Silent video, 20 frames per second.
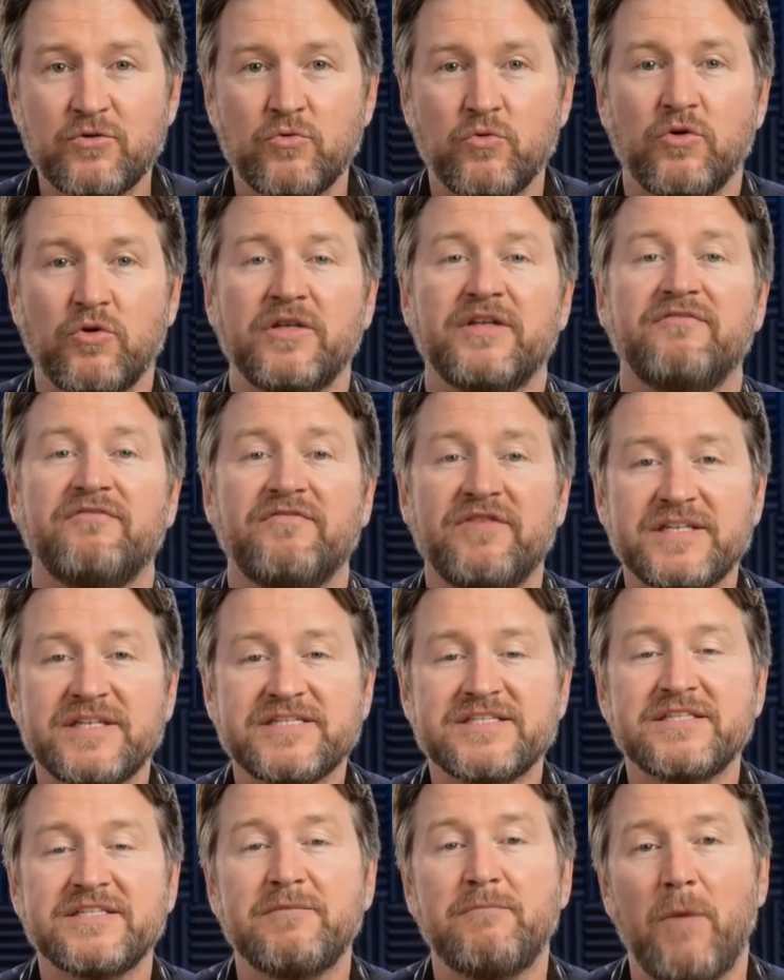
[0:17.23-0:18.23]
rule that
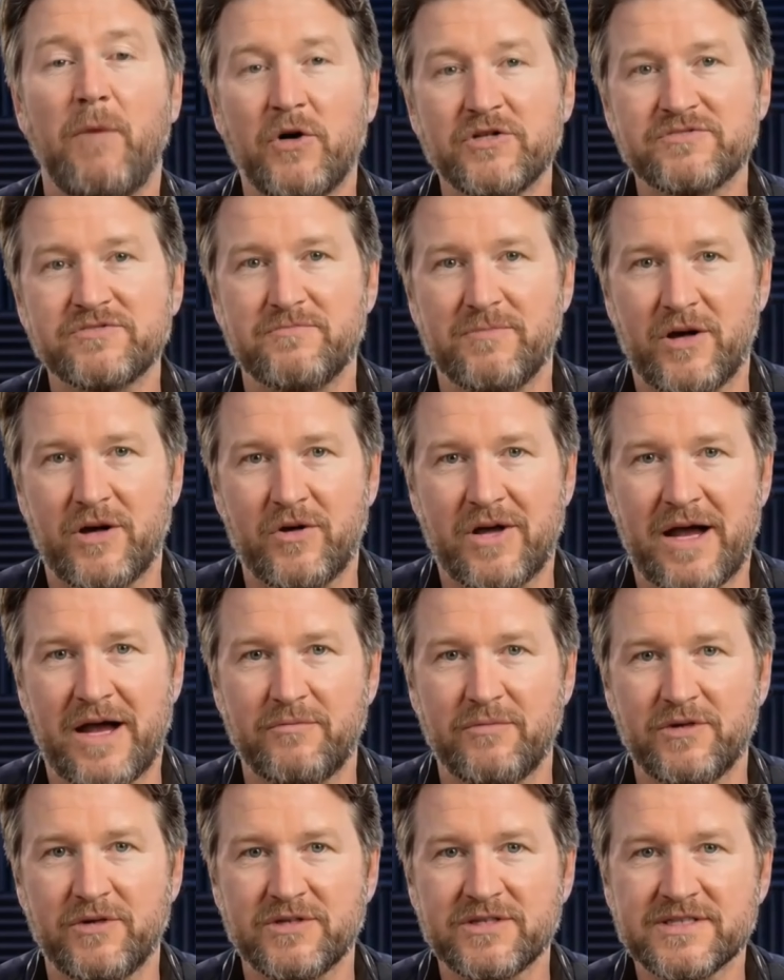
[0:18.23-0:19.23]
fixes most blown-out
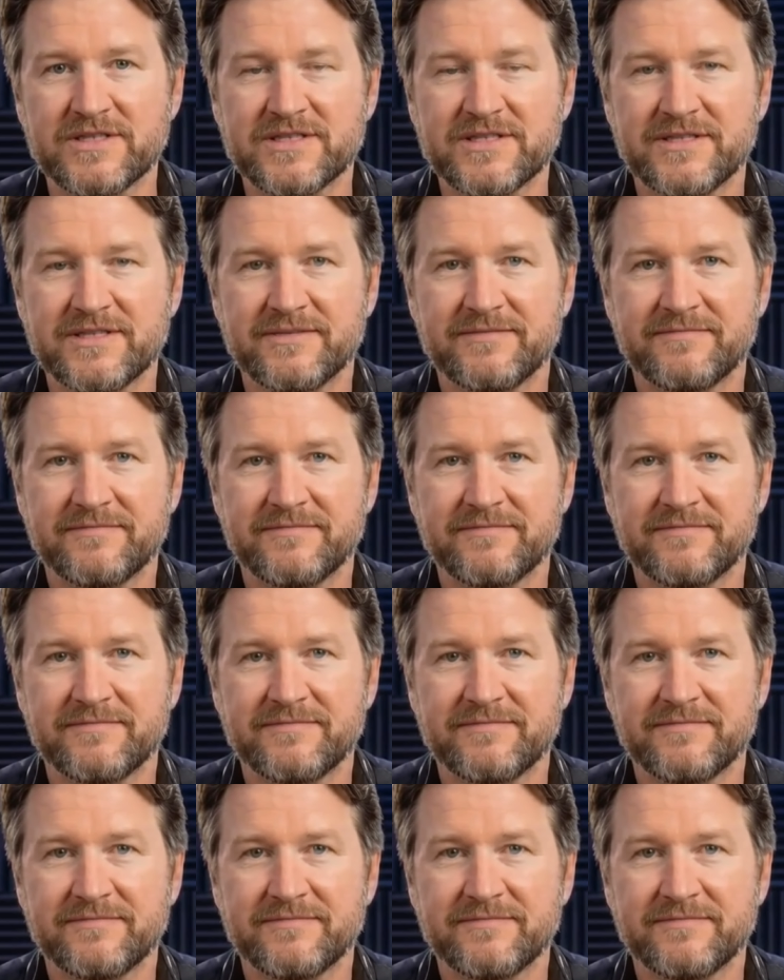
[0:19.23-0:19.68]
moons.